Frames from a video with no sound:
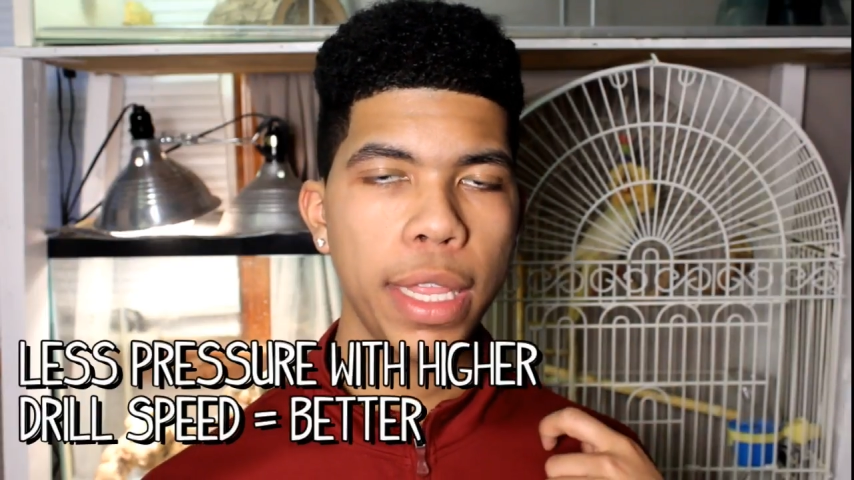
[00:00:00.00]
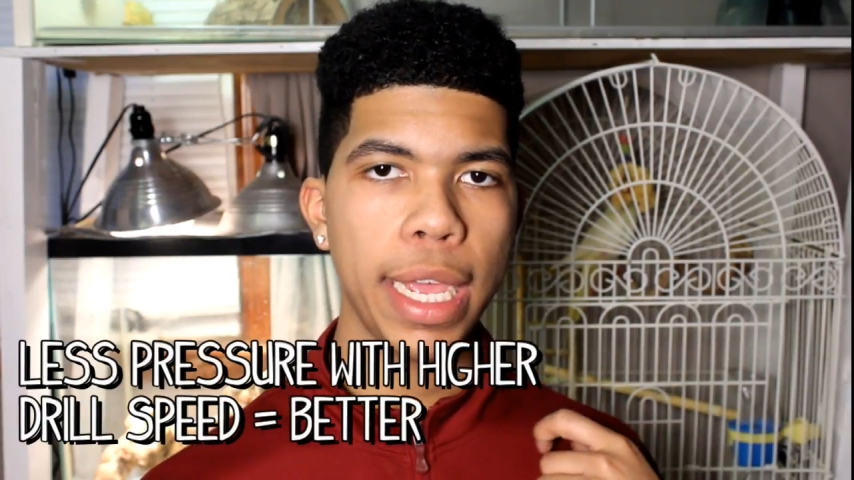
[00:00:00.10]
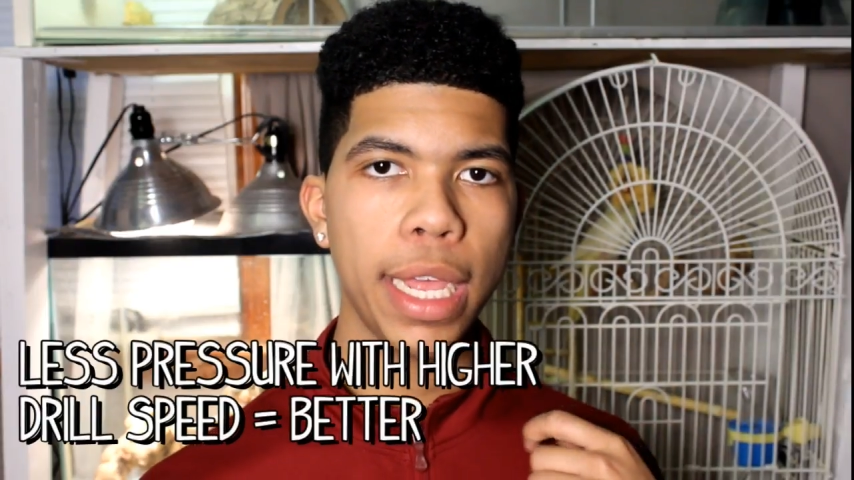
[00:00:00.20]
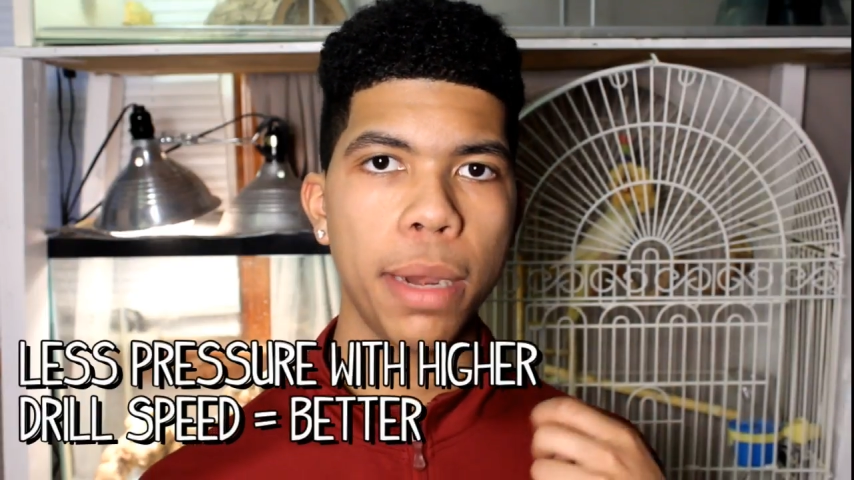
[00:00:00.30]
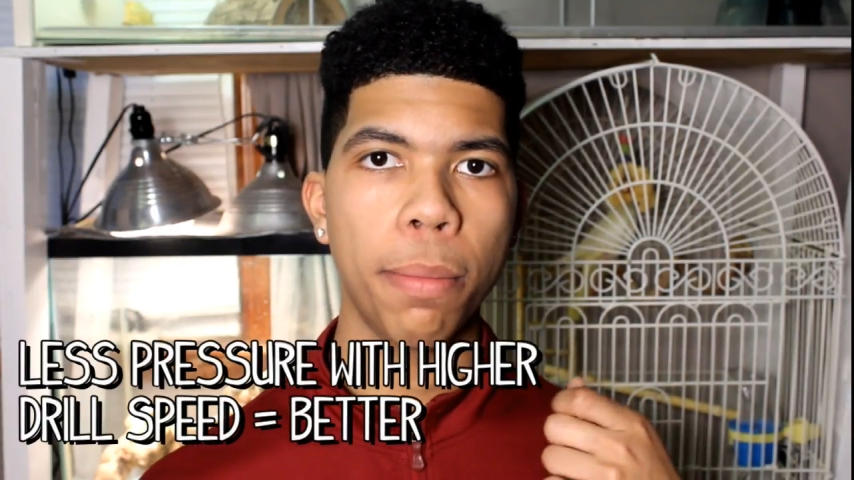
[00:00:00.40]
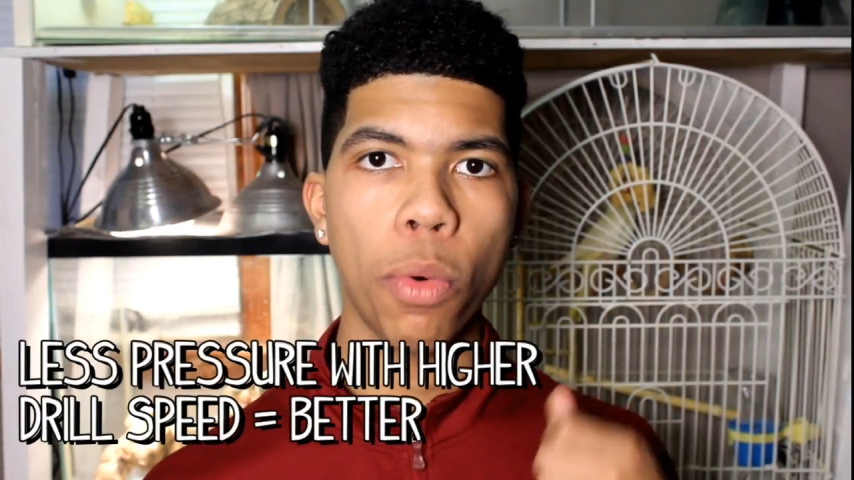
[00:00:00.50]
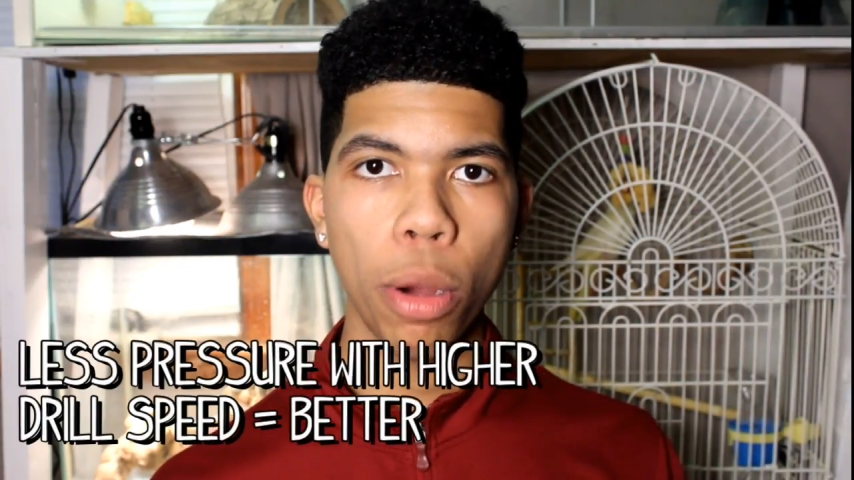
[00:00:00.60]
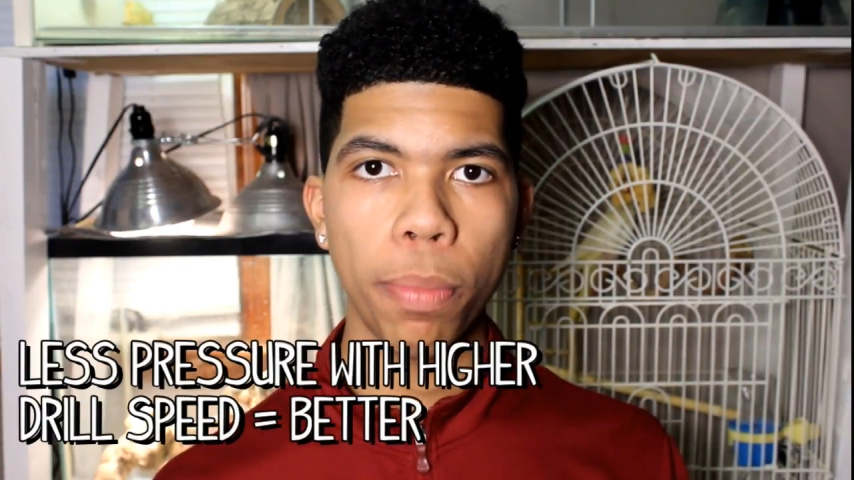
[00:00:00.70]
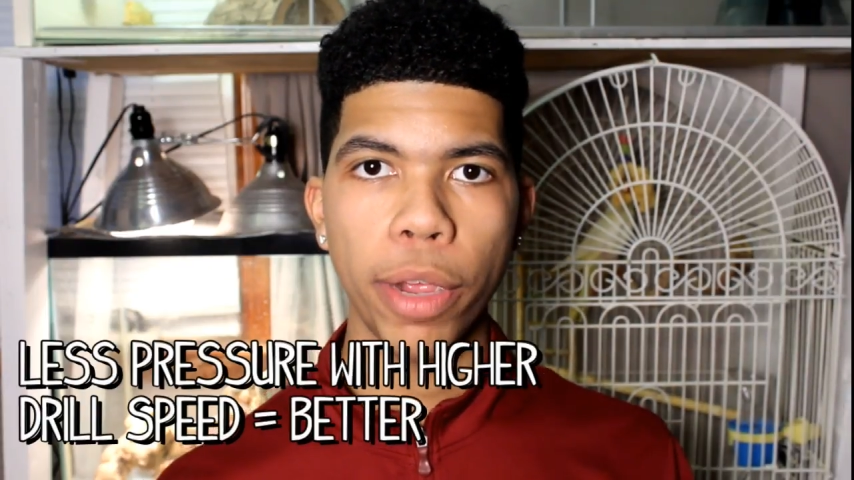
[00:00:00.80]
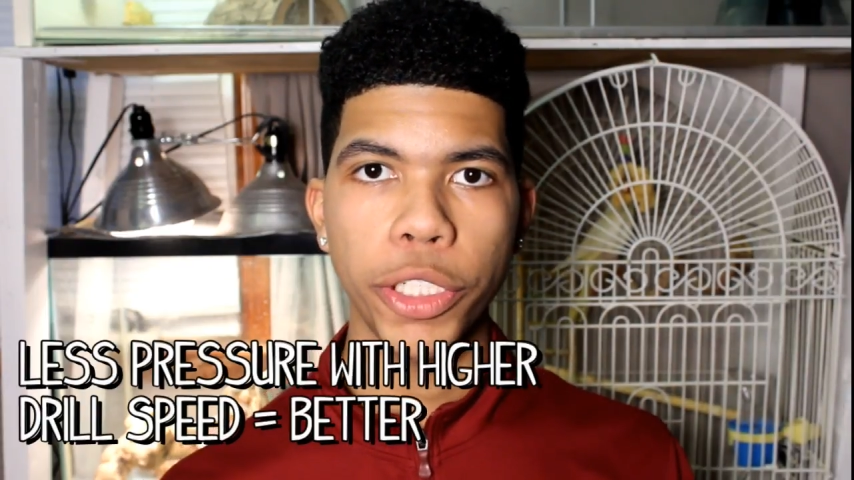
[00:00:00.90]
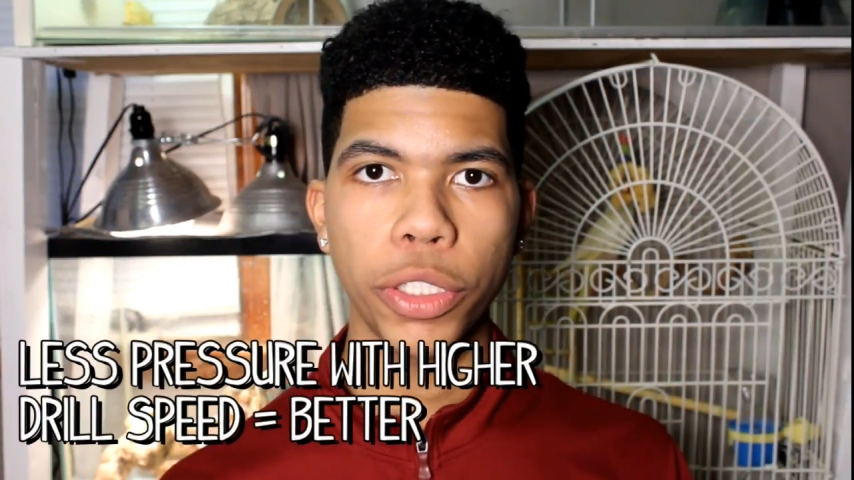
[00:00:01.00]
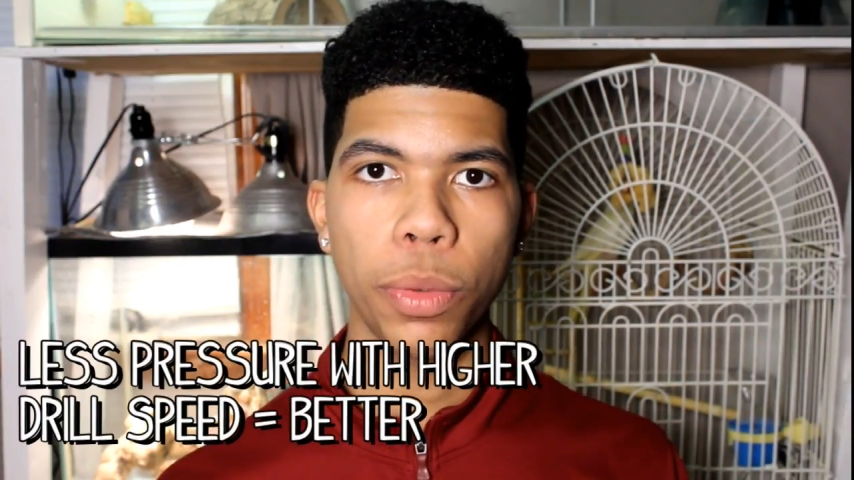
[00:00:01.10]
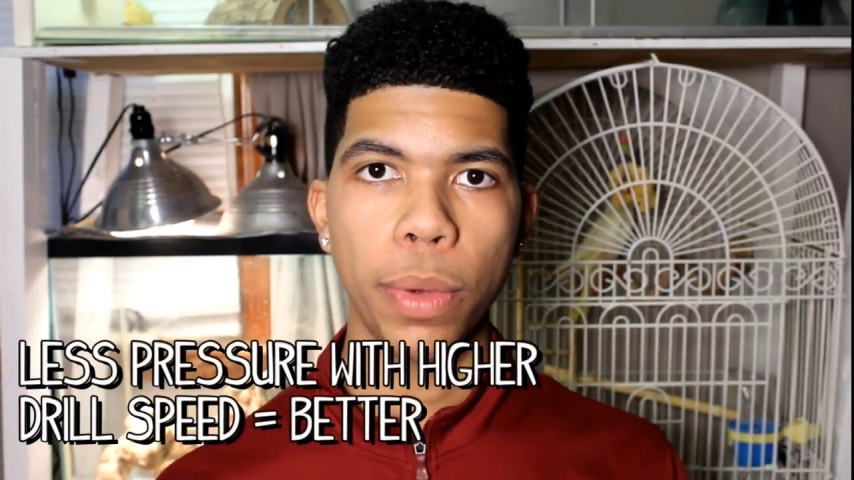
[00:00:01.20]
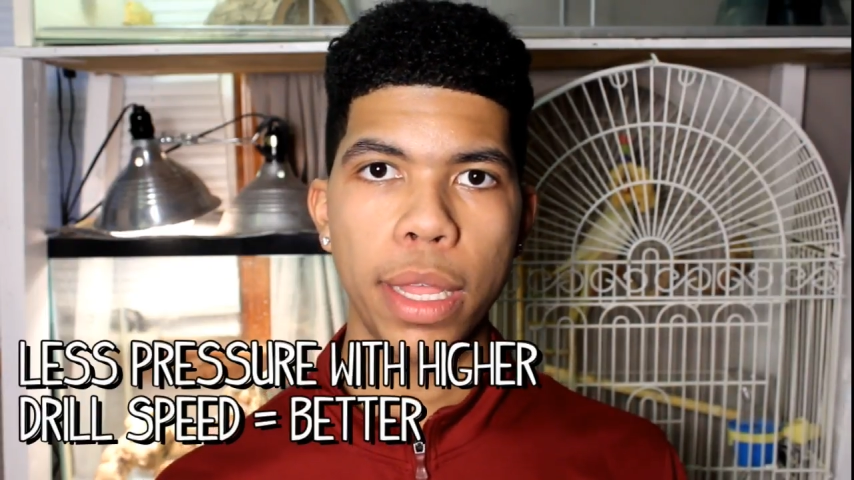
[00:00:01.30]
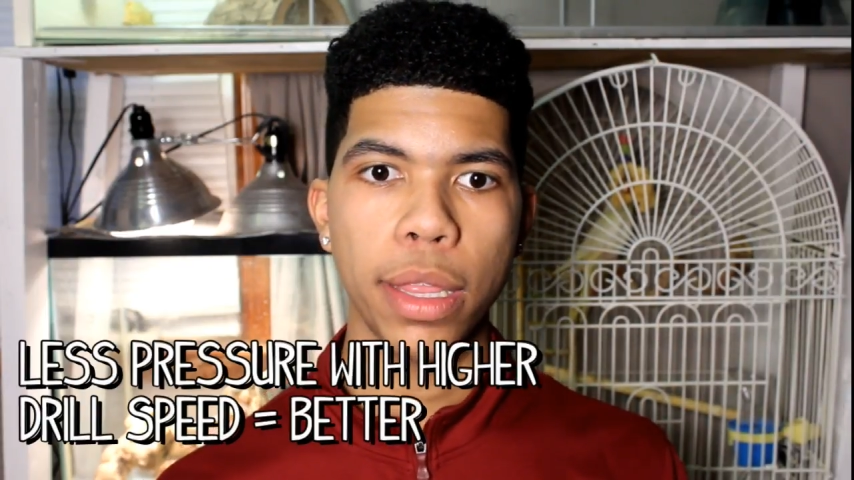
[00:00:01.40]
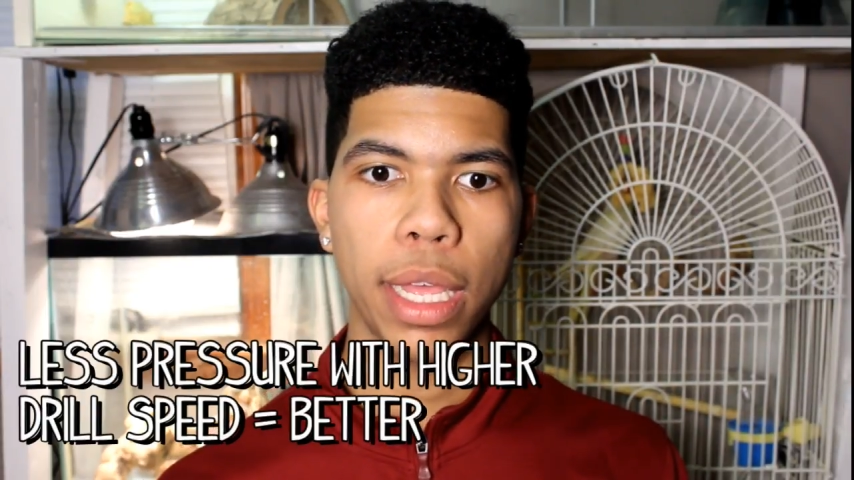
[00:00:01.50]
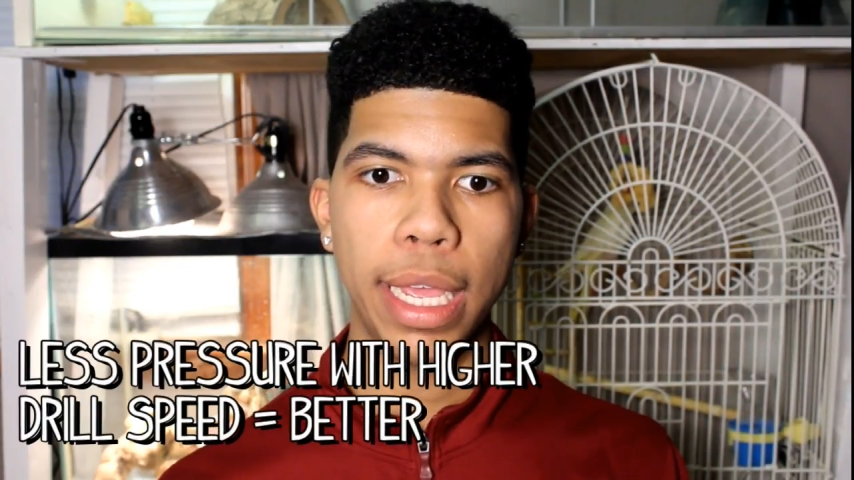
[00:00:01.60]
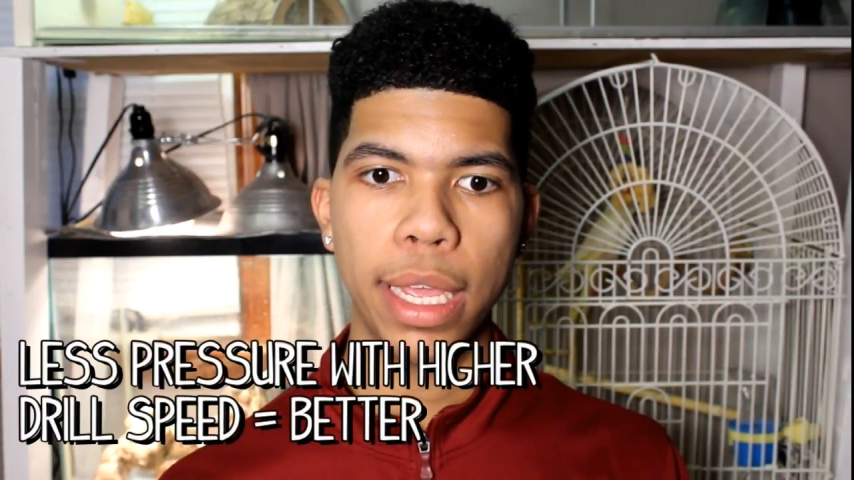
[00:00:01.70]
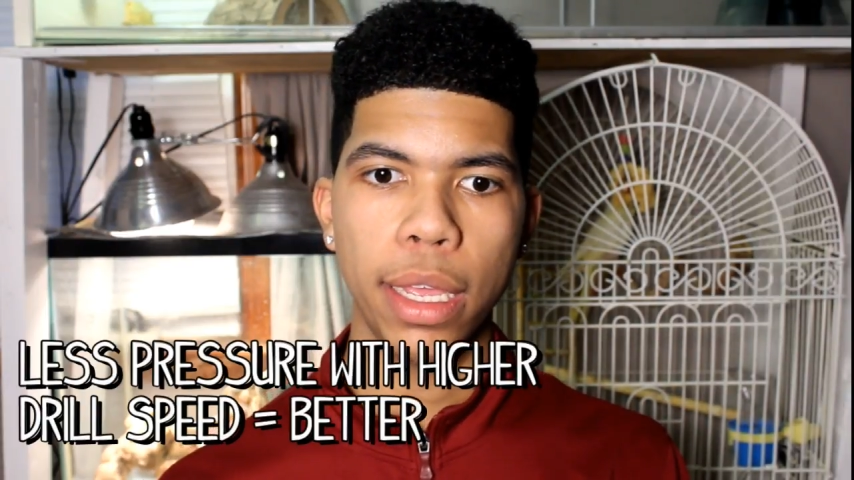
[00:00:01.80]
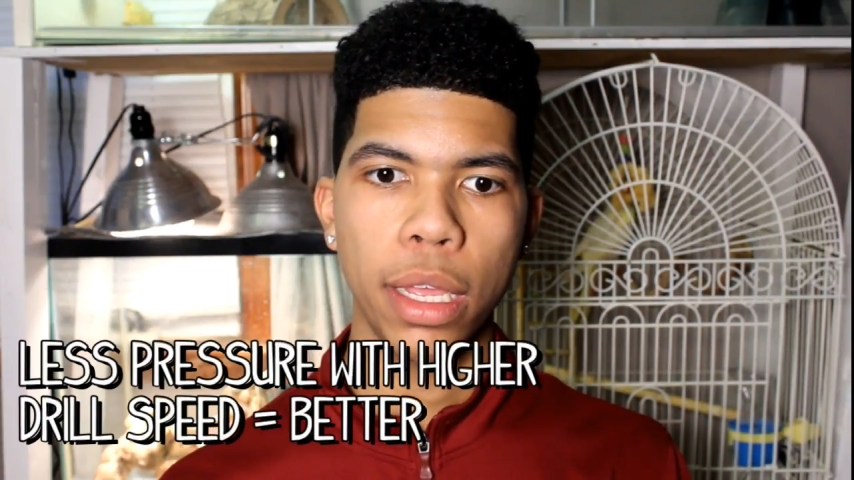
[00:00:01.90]
than more pressure with
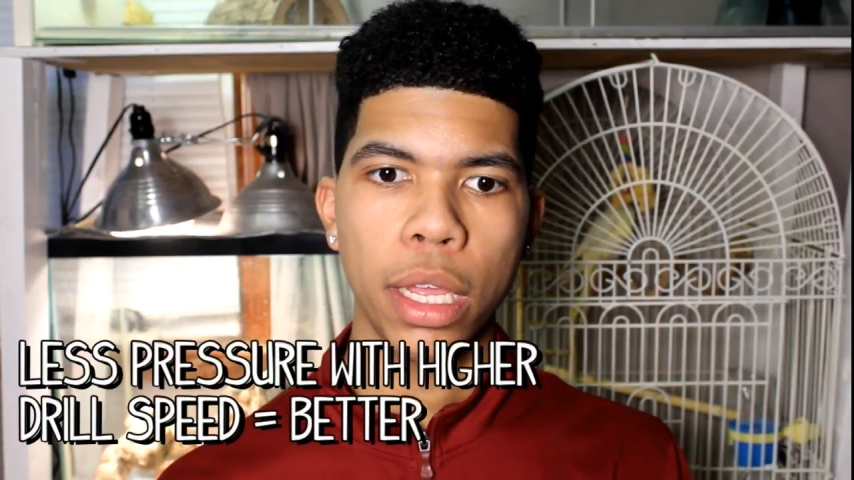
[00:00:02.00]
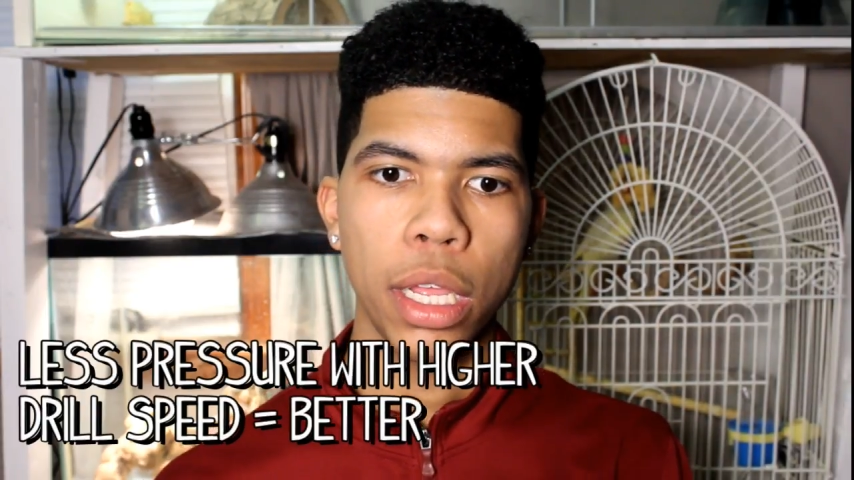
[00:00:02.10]
a